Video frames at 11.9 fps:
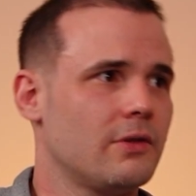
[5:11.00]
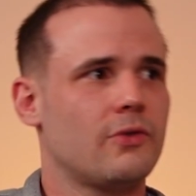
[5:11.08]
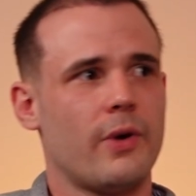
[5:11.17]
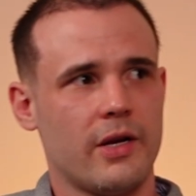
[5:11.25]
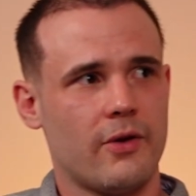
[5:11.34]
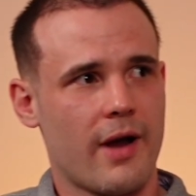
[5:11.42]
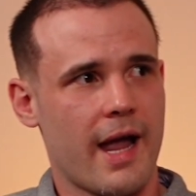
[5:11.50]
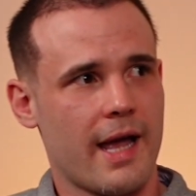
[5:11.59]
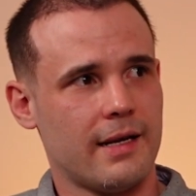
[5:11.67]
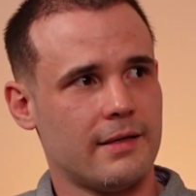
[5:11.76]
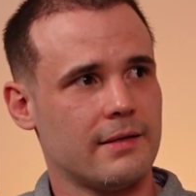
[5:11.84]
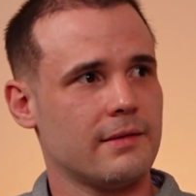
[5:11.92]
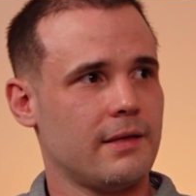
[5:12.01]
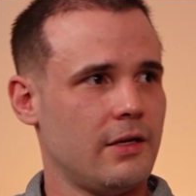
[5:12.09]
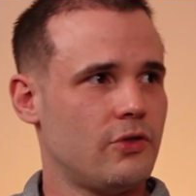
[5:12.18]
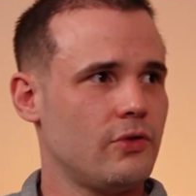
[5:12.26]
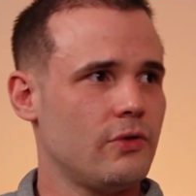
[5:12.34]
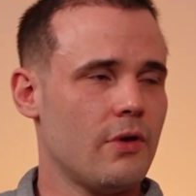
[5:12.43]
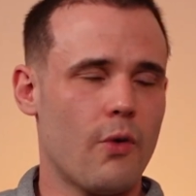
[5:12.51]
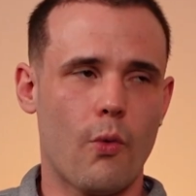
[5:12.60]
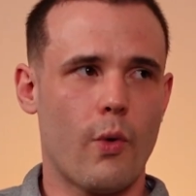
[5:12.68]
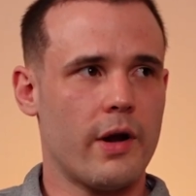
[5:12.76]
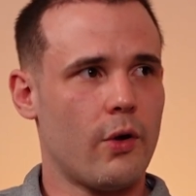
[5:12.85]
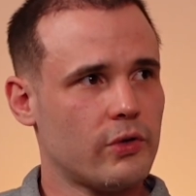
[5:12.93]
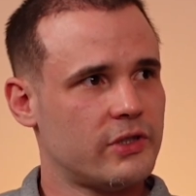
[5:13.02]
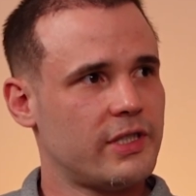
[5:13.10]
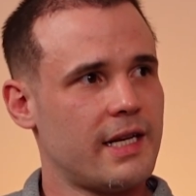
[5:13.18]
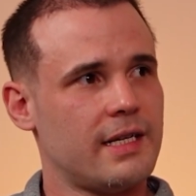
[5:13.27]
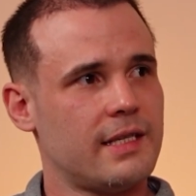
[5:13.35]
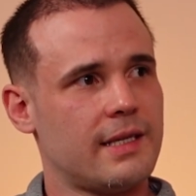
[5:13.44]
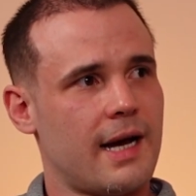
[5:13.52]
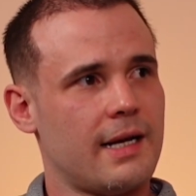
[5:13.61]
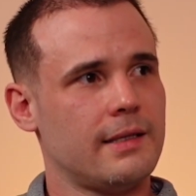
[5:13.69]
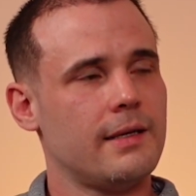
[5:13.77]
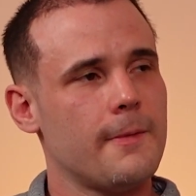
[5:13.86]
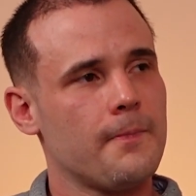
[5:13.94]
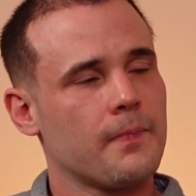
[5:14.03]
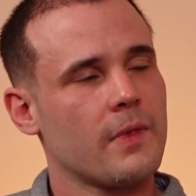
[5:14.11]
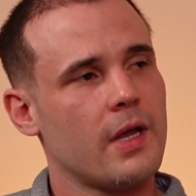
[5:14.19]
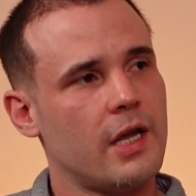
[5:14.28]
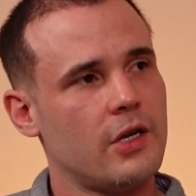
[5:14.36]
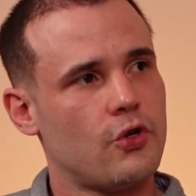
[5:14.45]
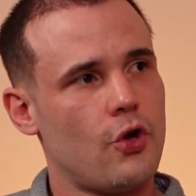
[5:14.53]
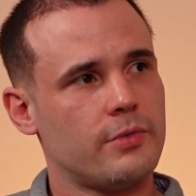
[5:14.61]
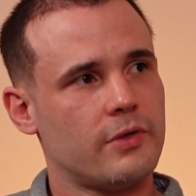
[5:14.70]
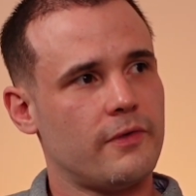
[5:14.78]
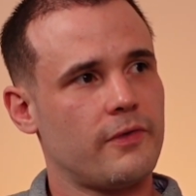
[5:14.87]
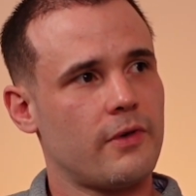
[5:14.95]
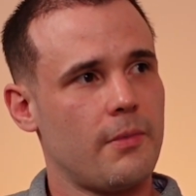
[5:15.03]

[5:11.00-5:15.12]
20 grand when all's said and done in terms of